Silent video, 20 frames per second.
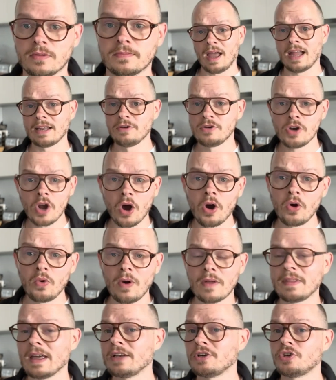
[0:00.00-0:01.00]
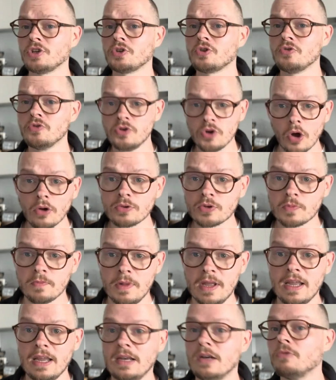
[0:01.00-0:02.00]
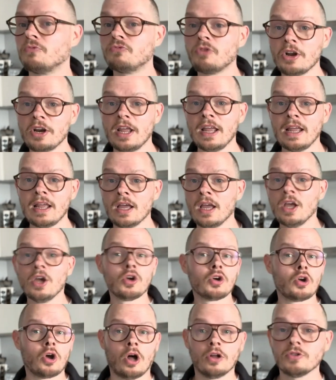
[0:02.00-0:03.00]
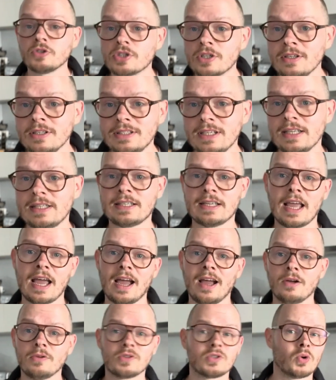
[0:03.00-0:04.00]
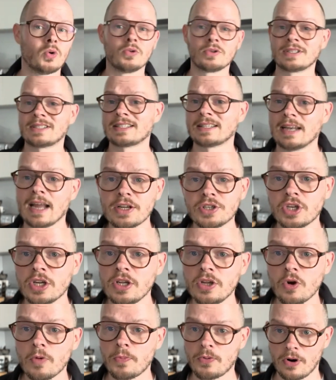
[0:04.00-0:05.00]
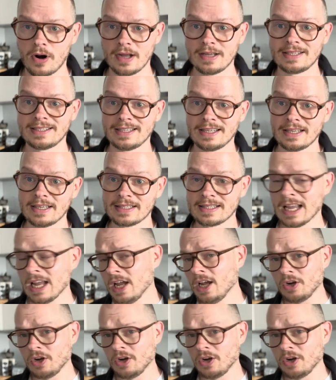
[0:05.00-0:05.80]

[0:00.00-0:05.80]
And no, that does not mean running constant discounts or slashing your prices,